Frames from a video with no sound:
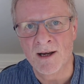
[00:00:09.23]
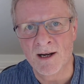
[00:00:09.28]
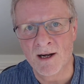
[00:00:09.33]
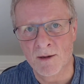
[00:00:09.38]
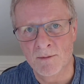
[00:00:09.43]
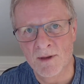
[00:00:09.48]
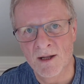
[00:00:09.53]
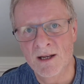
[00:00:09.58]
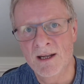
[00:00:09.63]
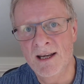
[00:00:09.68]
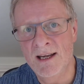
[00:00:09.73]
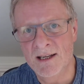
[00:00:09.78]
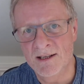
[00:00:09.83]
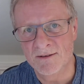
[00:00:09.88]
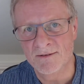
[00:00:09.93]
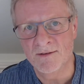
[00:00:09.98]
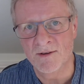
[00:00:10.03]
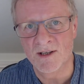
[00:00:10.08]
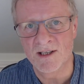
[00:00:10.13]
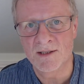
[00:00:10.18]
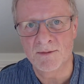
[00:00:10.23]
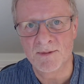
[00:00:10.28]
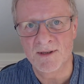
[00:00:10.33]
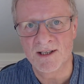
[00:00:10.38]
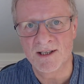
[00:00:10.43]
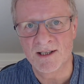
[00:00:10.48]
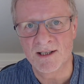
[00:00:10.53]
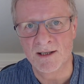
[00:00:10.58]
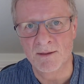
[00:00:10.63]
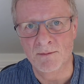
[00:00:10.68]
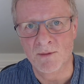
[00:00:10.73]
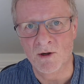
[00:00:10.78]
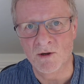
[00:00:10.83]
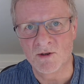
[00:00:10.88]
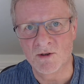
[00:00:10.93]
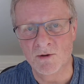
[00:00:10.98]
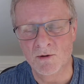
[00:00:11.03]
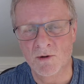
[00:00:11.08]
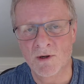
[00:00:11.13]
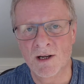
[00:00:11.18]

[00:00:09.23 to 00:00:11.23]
I'm the leader for this particular module,